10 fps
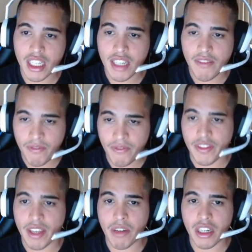
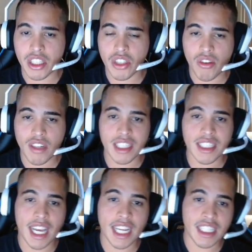the strongest
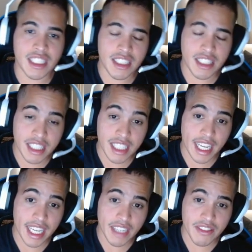
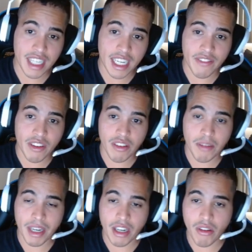executives I have known in
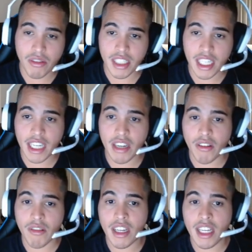my
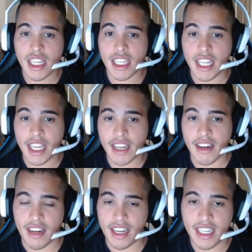co-CEO, Nick
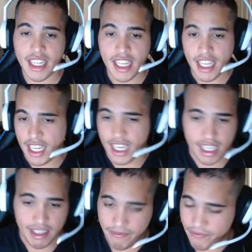Khan.
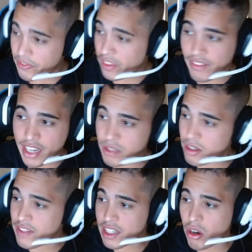And if you guys want
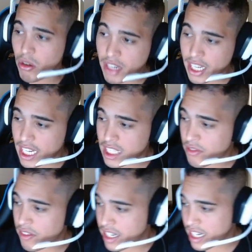to read the whole thing, that's
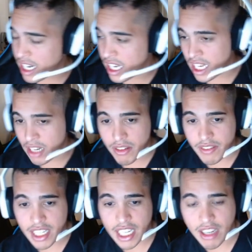fine. I don't want to
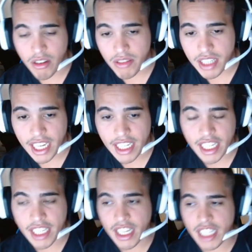read that whole dang
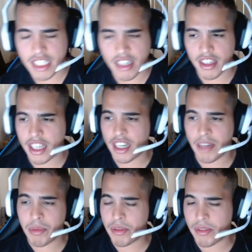thing. You guys can look it up